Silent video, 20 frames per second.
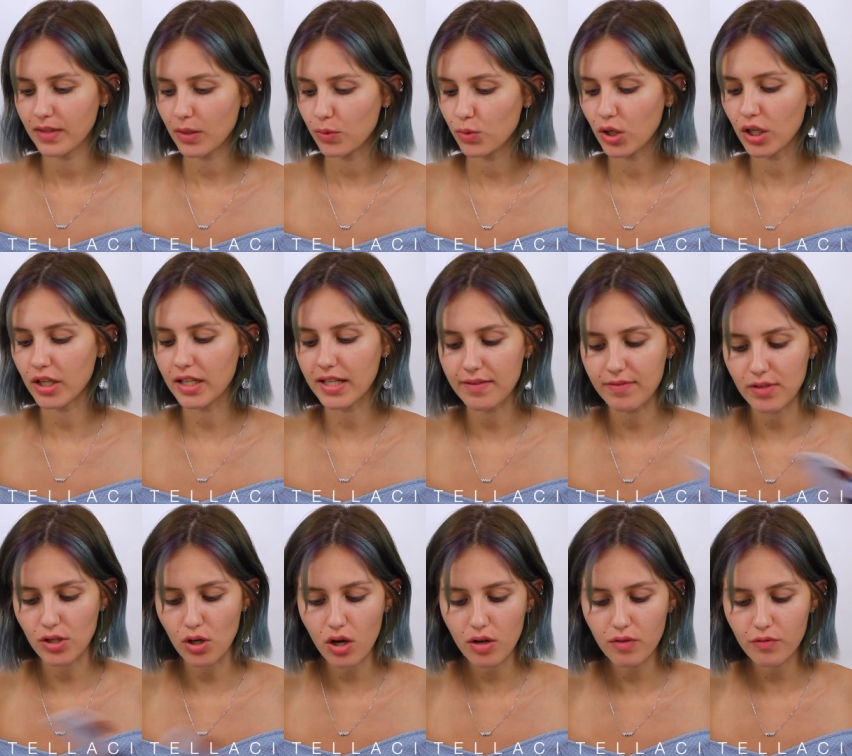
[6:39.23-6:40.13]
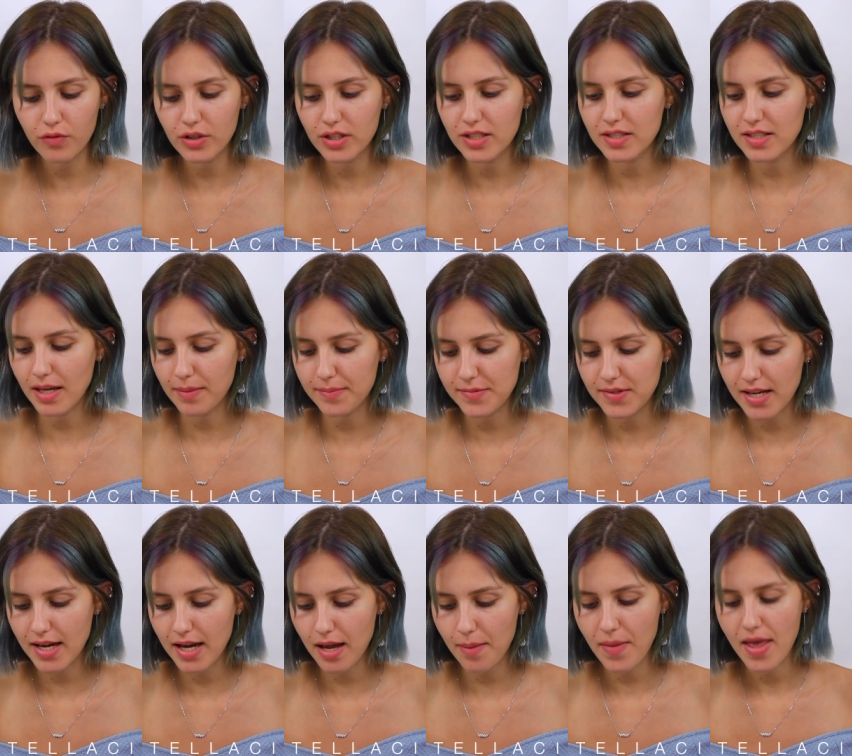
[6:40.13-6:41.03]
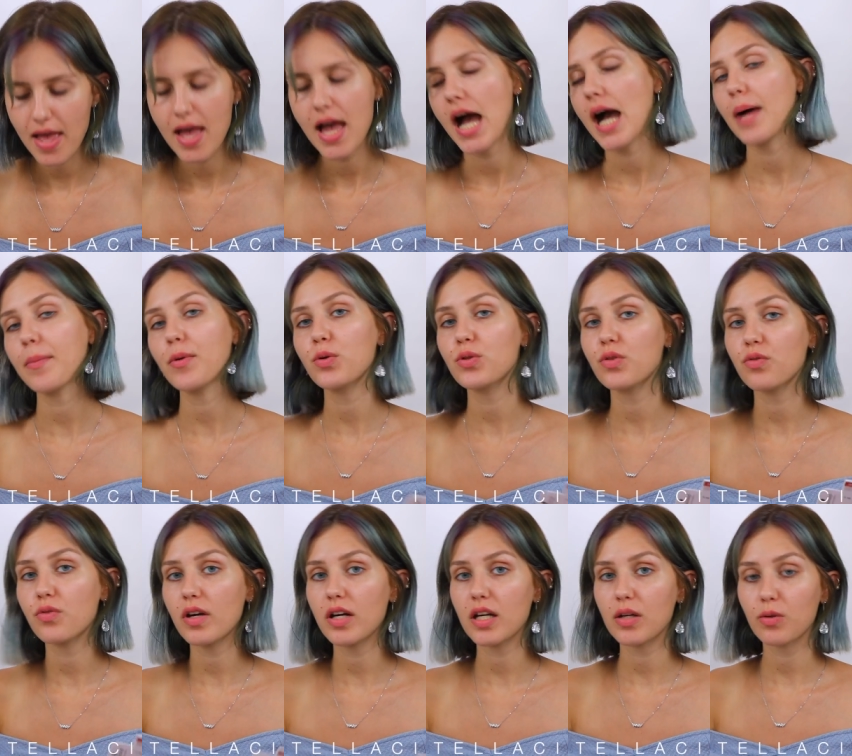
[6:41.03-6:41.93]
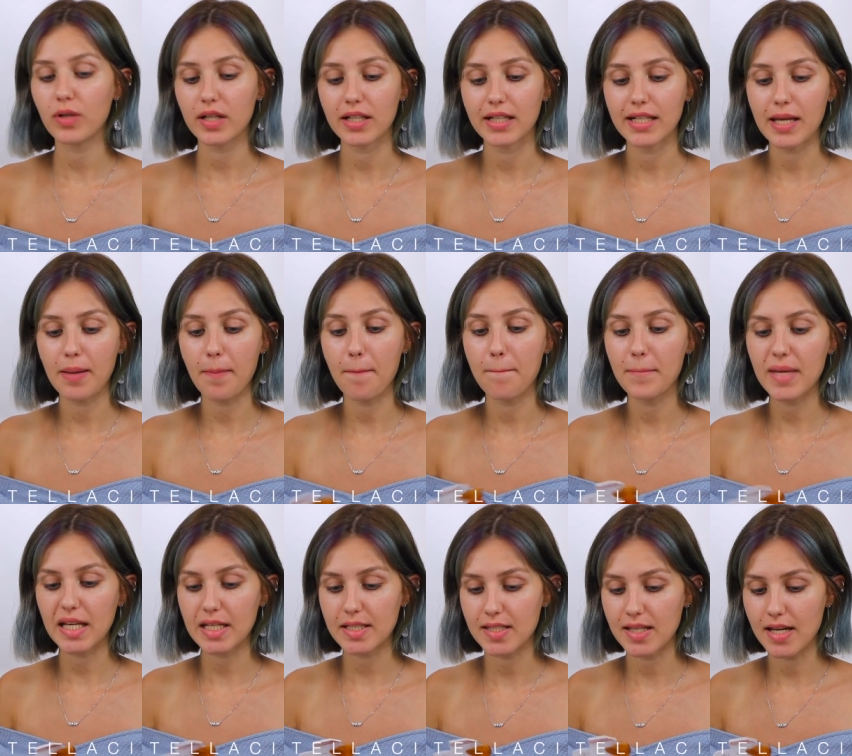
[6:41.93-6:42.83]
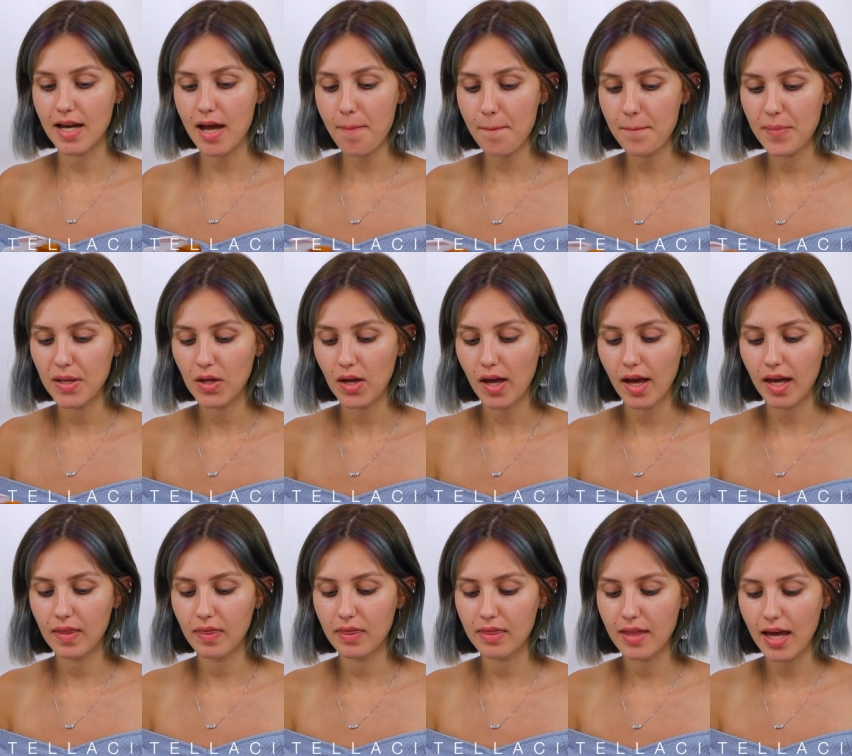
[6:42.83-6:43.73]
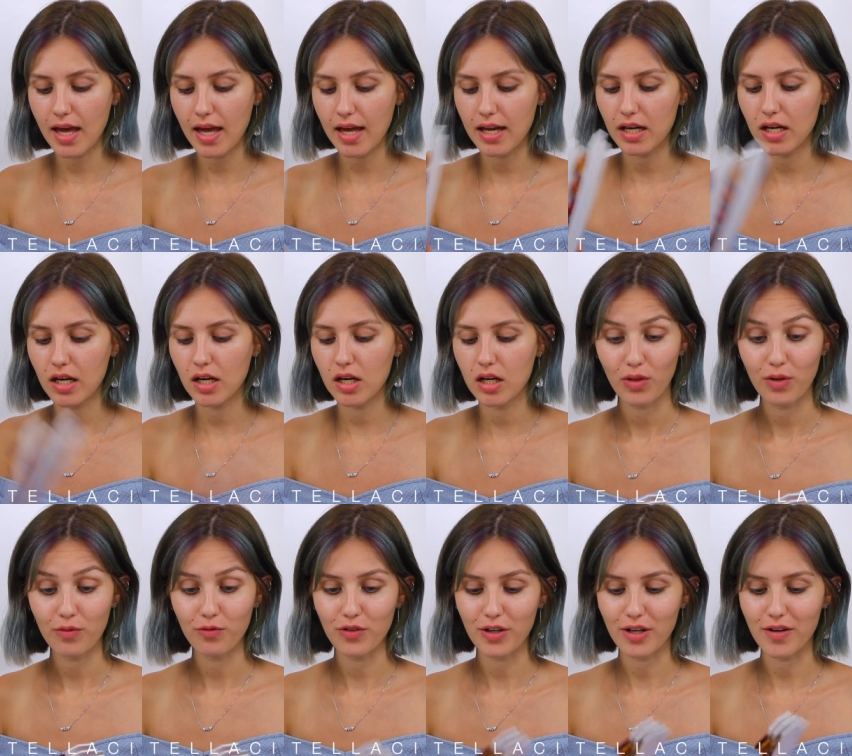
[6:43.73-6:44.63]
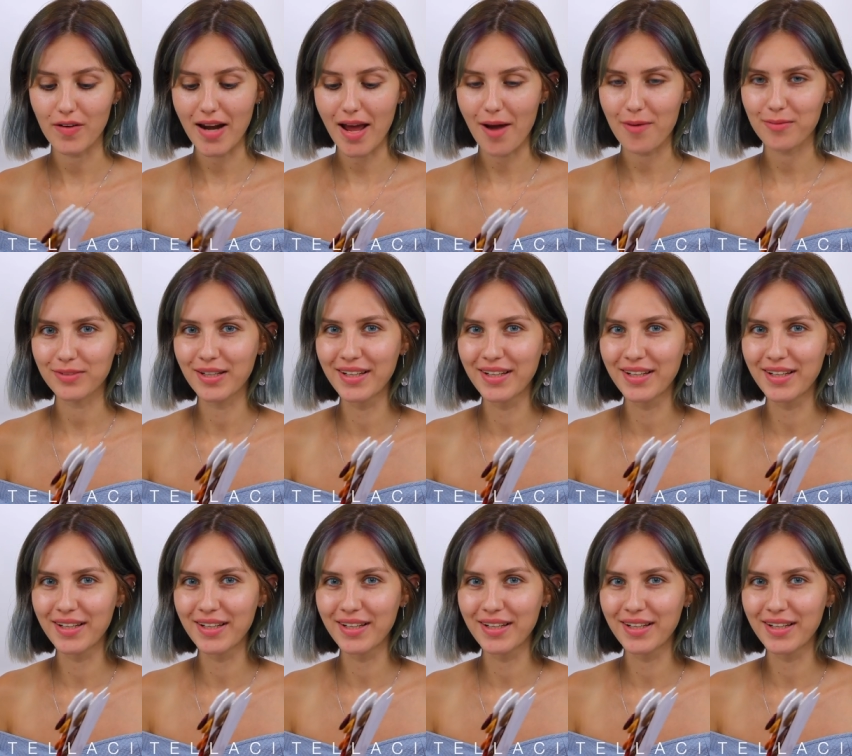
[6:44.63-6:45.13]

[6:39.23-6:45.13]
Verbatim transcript: we're gonna leave it on for the same time. I'm going to very quickly mix it up and then figure it out.